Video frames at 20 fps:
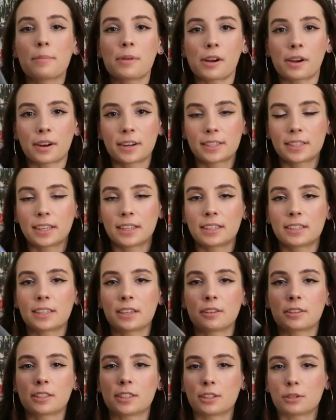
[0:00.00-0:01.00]
I'm not gonna take this
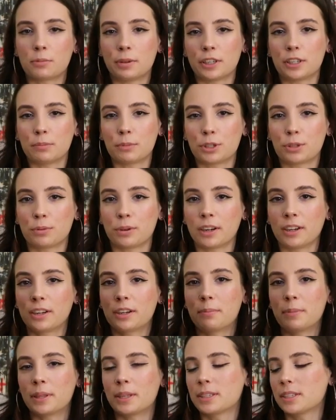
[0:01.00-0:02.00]
out because it's way too much
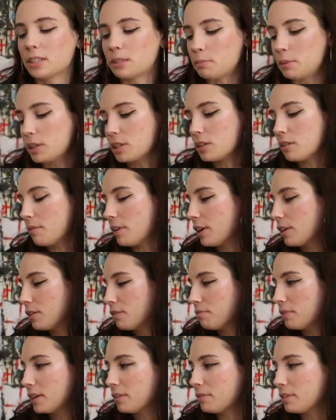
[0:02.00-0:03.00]
work, but this is Pierce the Veil,
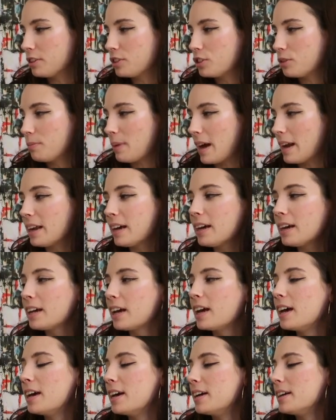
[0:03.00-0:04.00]
Flair for the
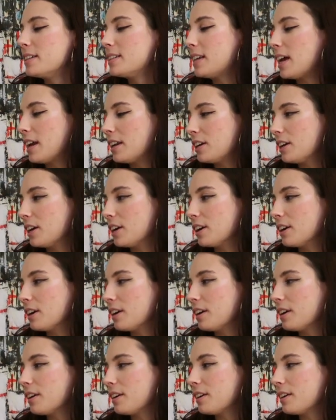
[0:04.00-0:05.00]
Dramatic,
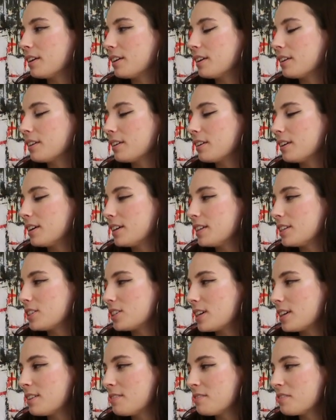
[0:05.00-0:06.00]
10-year
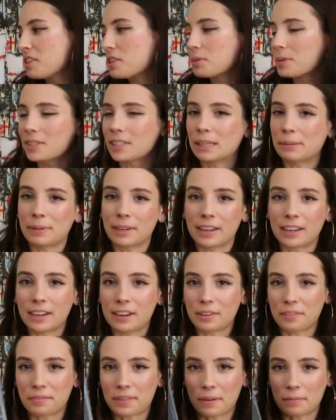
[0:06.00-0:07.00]
edition. This was limited
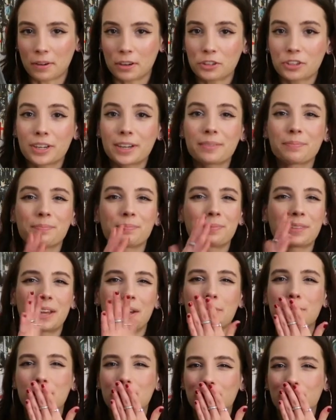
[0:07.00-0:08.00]
out of 500,
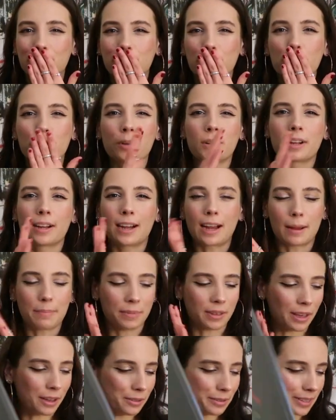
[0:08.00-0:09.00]
and I'm so
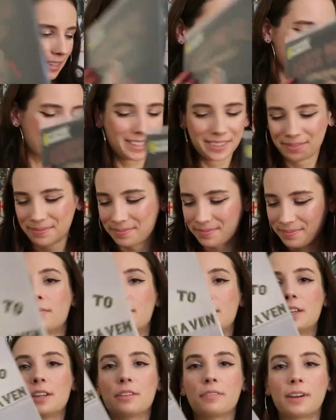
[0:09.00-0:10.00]
happy I own this.
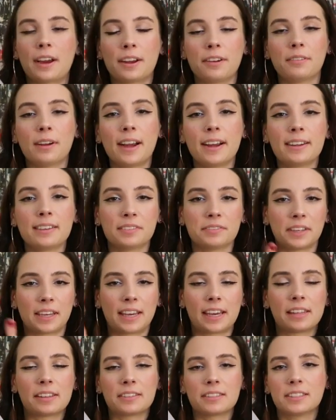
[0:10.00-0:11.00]
Unified Right. If I
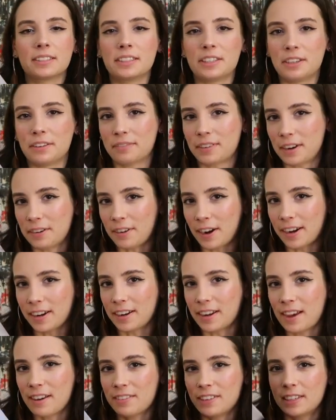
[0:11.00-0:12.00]
can't listen to Unified Right
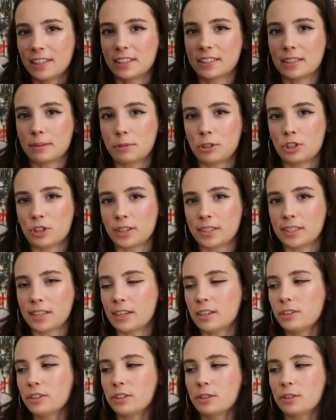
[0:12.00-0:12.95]
in heaven, then send me straight to hell.